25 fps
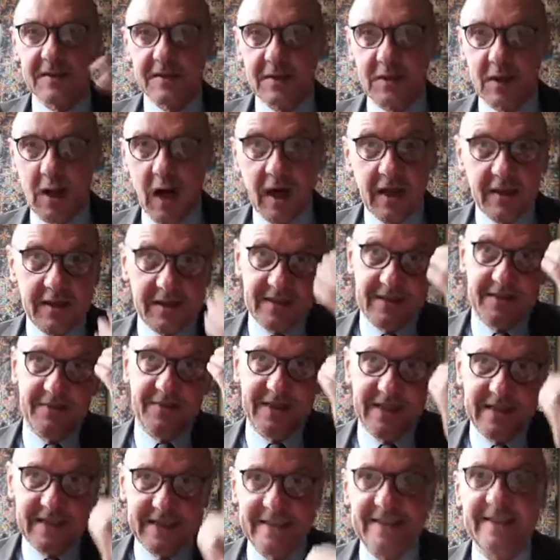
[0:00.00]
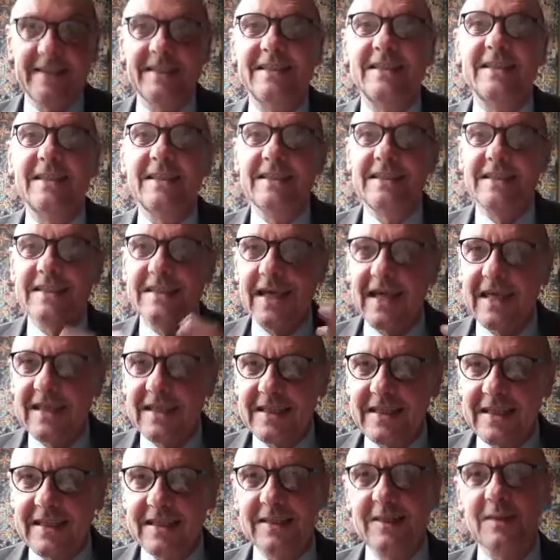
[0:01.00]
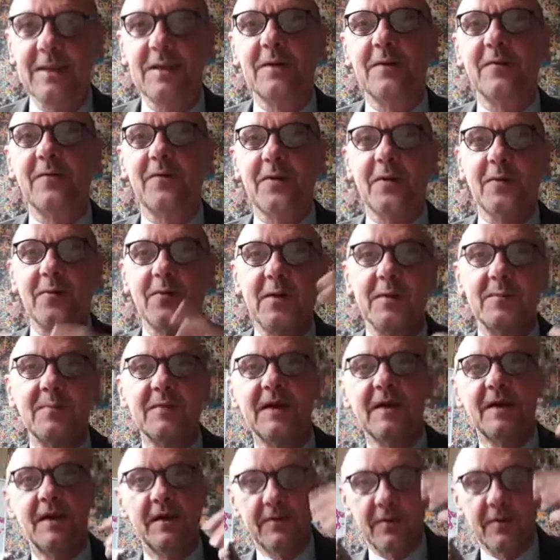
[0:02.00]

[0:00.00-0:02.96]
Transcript: God, divinity descended uh, from,